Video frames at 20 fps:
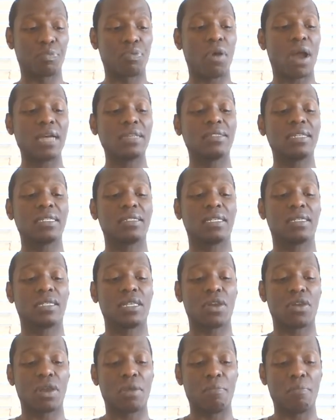processing
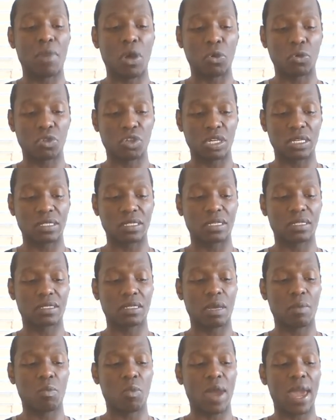their emotions in
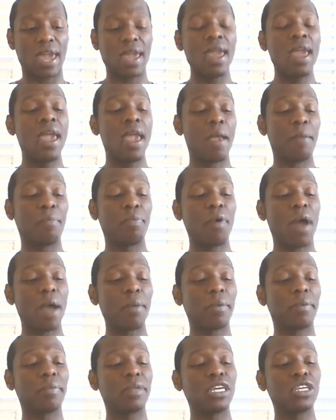some way, and
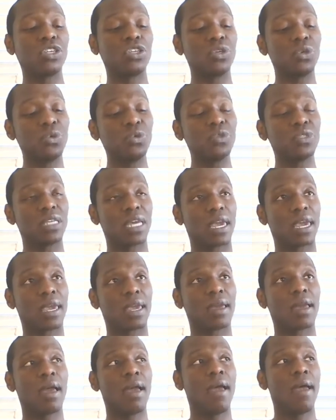probably
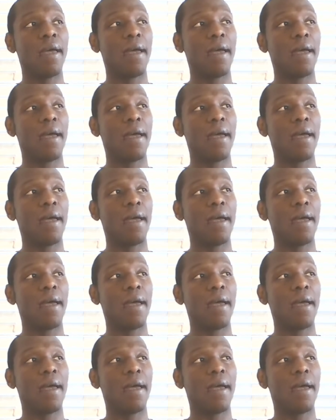using,